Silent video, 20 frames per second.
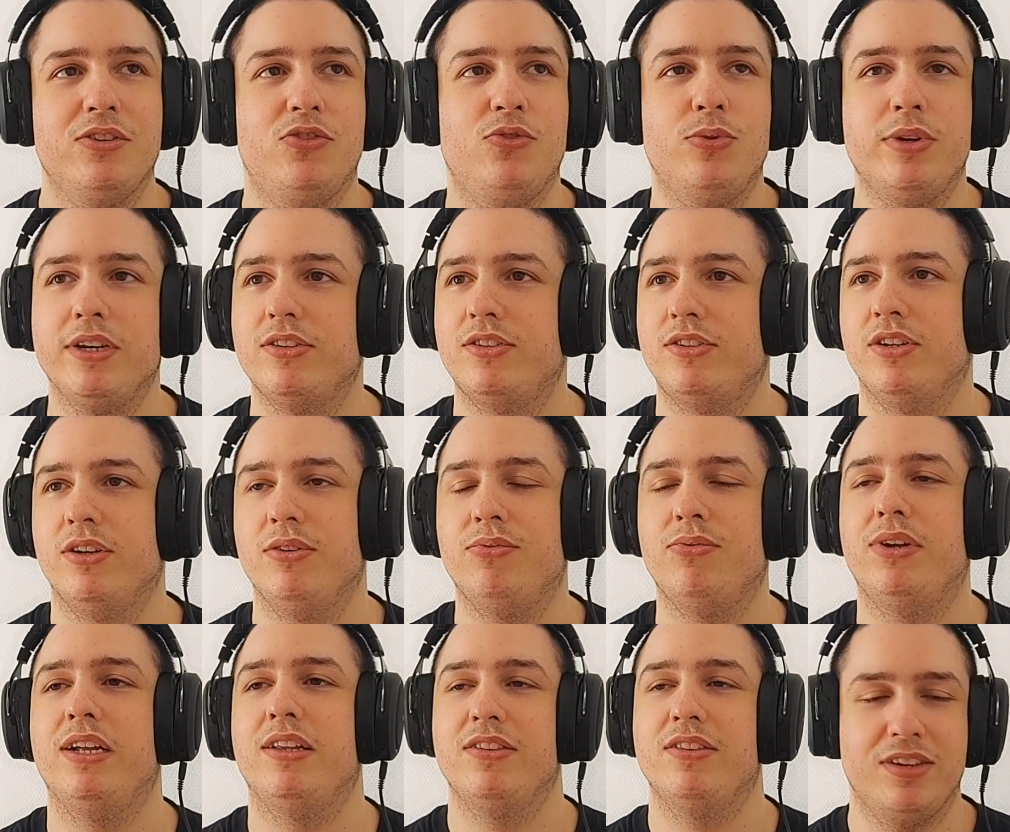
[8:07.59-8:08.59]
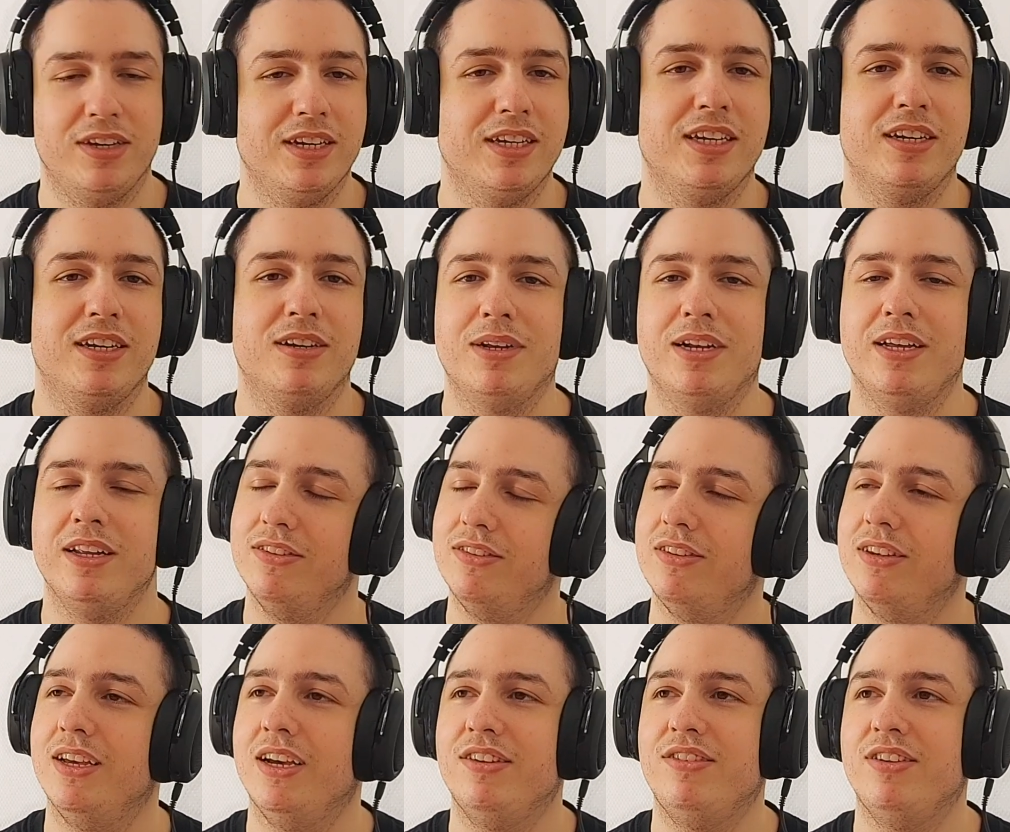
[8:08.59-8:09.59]
doing stuff without thinking about it.
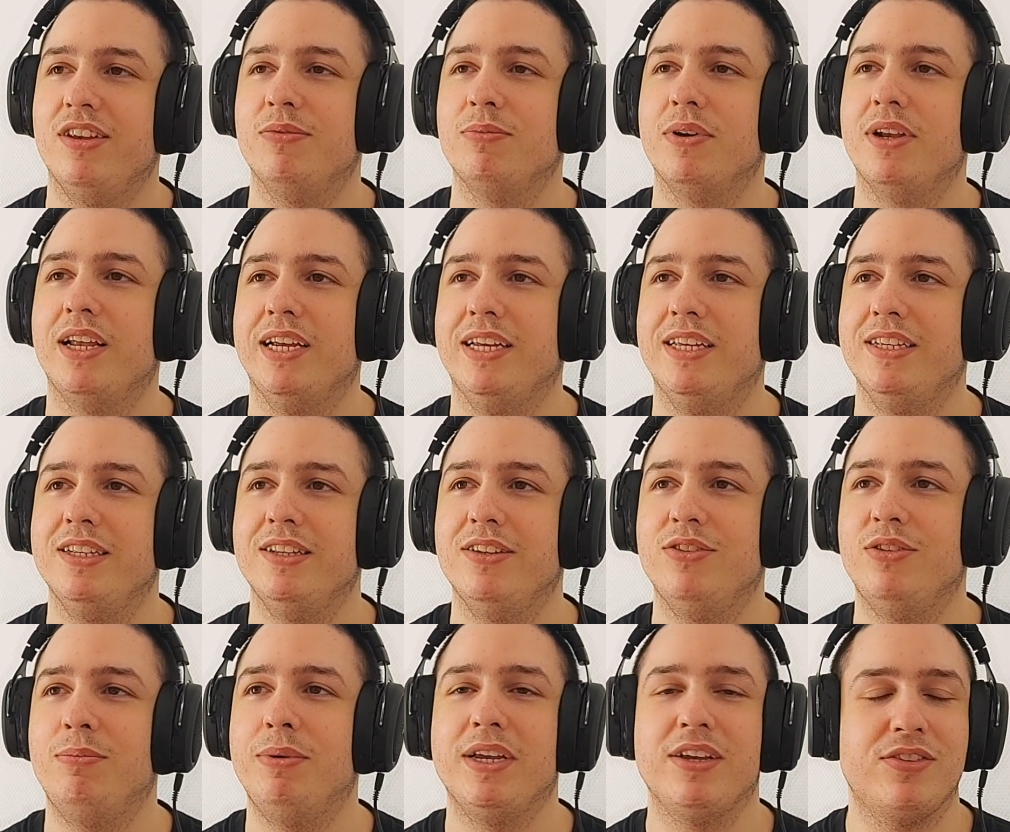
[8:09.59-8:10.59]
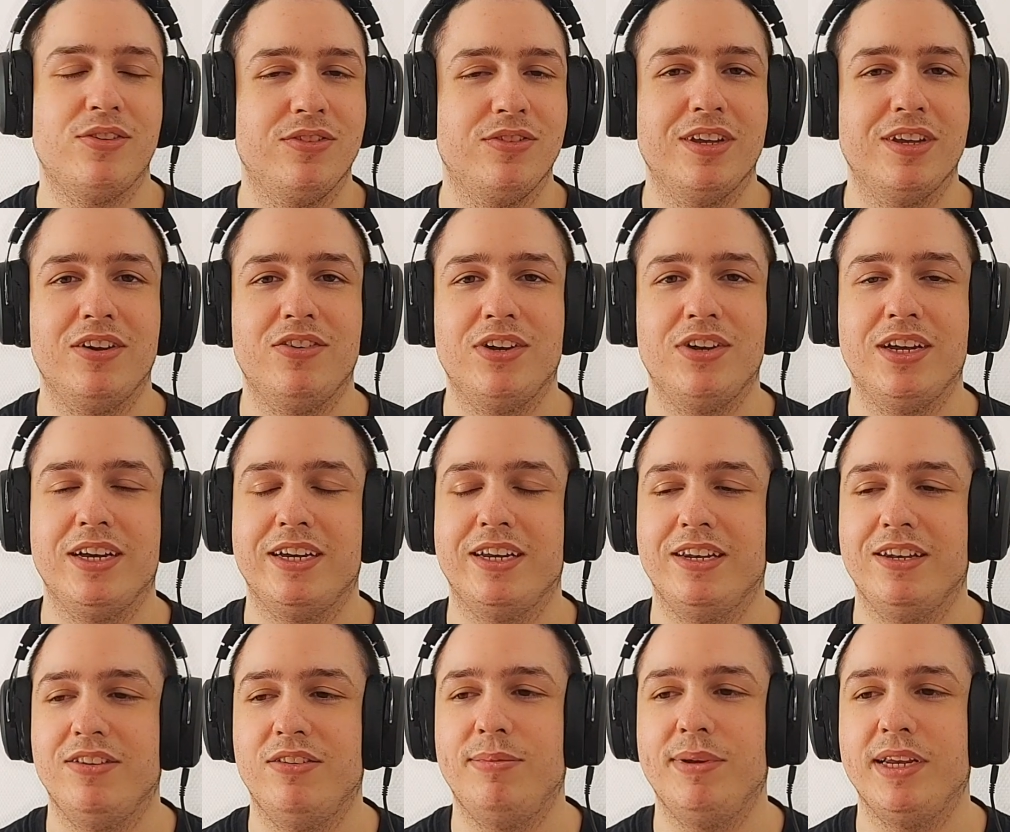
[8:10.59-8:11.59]
I think that's probably like the biggest nostalgia
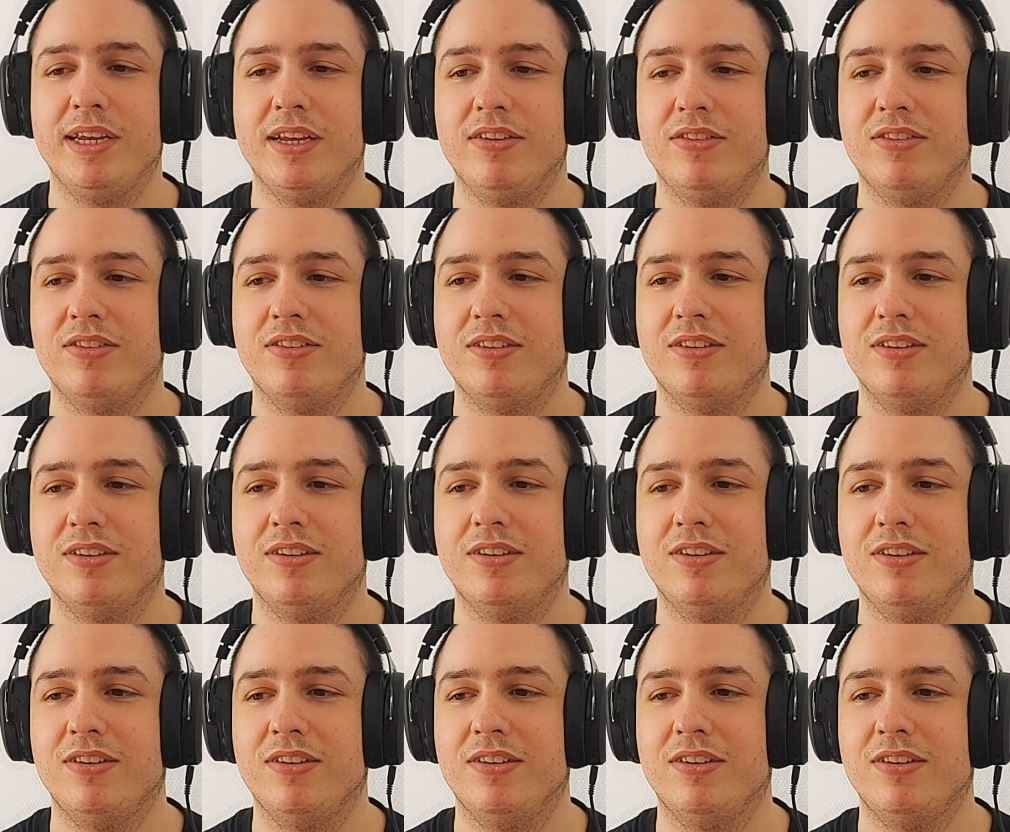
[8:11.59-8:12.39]
and the biggest